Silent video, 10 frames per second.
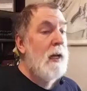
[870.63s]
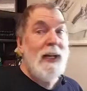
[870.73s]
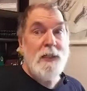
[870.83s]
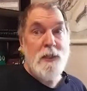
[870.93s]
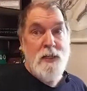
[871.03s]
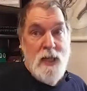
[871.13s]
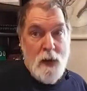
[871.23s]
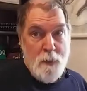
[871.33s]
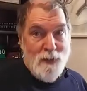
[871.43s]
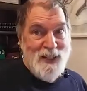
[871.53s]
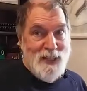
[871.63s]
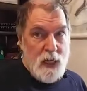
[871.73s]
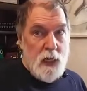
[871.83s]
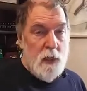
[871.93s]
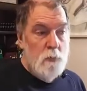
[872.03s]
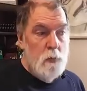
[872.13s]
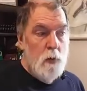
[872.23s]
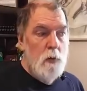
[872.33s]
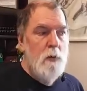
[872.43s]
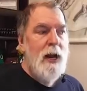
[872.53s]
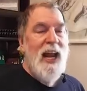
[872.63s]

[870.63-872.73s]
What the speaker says: Let's double the second row